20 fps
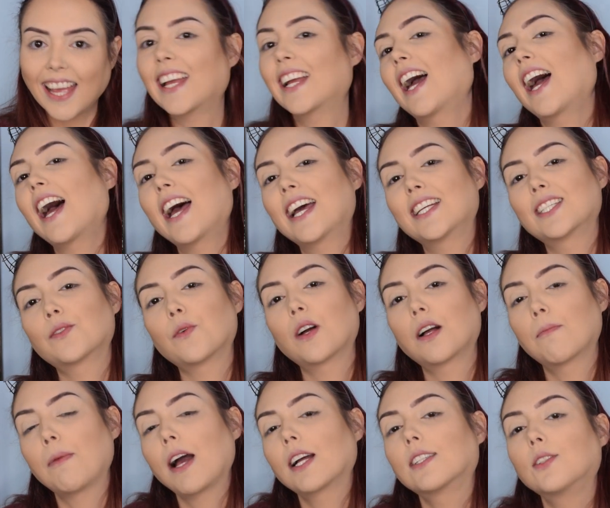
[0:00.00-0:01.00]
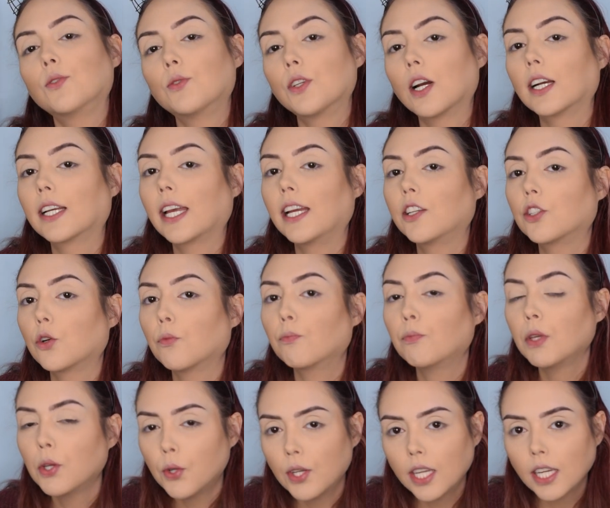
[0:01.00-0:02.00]
Hey guys, welcome back to Dark Angel
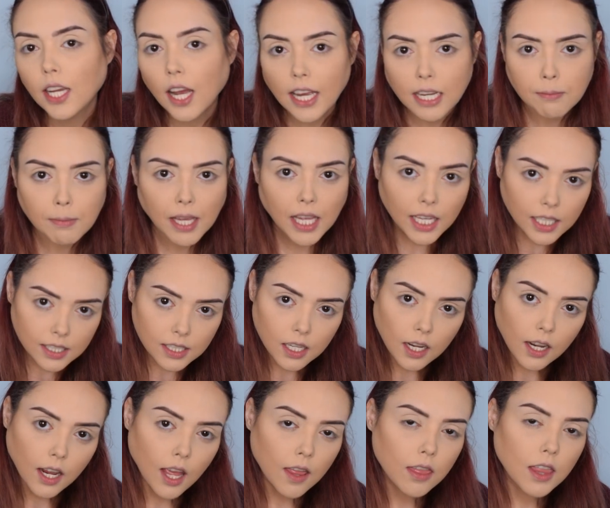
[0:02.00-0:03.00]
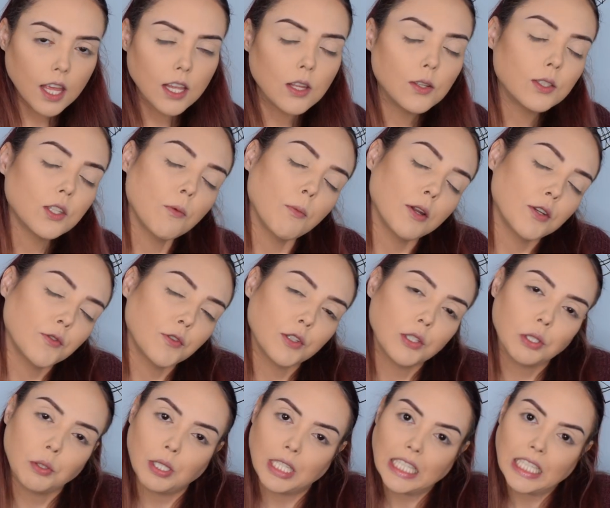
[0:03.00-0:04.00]
Beauty. I am Andy, and thank you so much for
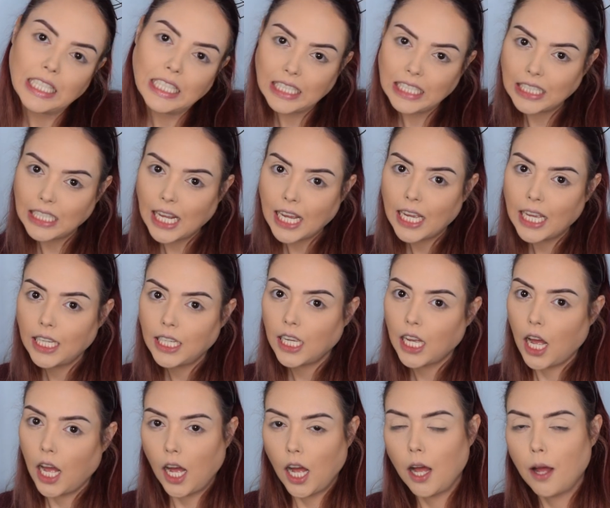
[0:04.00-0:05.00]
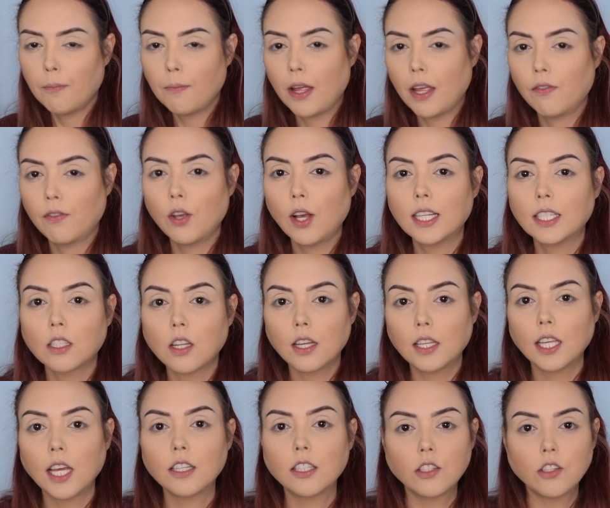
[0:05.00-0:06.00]
tuning in today. Um, if you guys saw
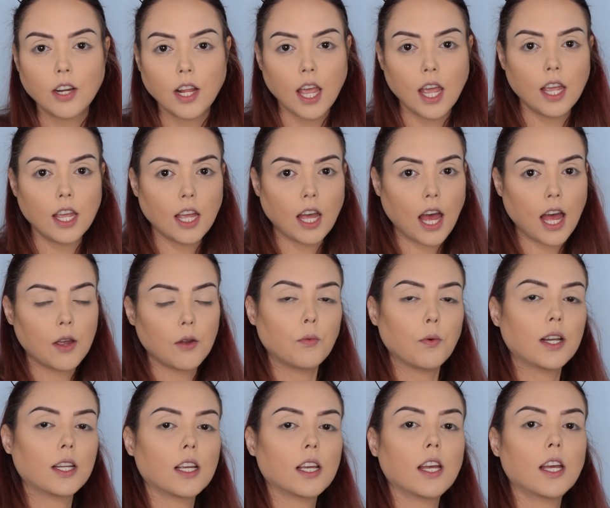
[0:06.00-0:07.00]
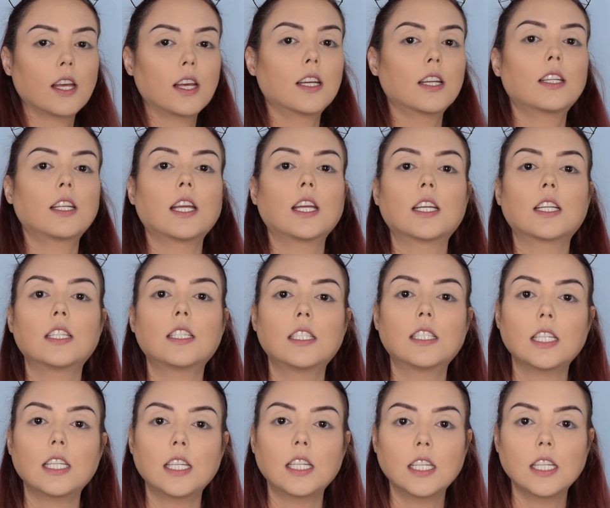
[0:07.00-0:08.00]
yesterday, I went ahead and
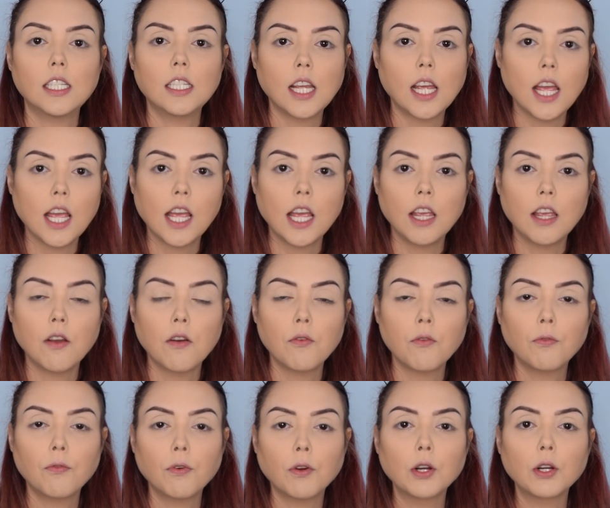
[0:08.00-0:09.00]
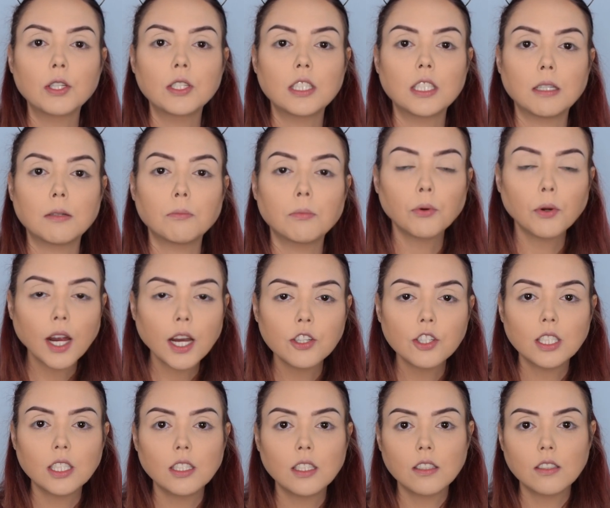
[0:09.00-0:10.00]
did a first
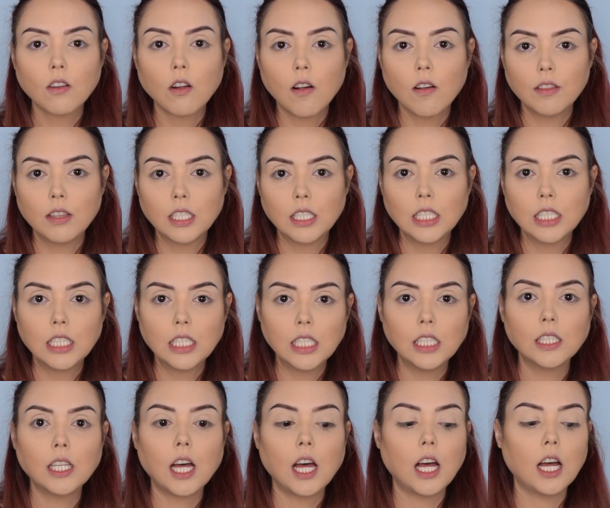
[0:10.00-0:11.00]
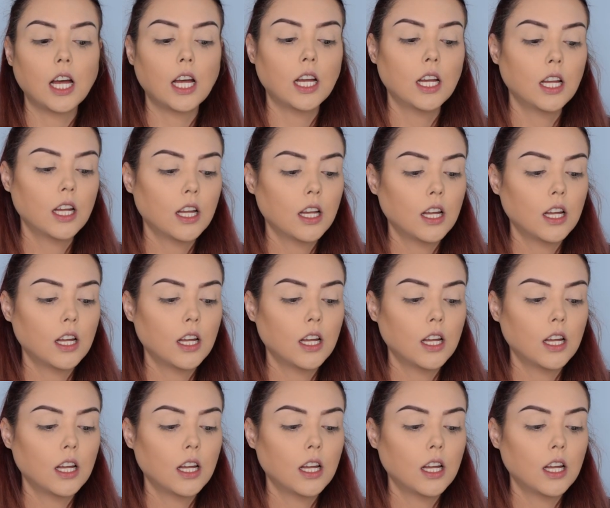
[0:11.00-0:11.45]
impressions on the Stila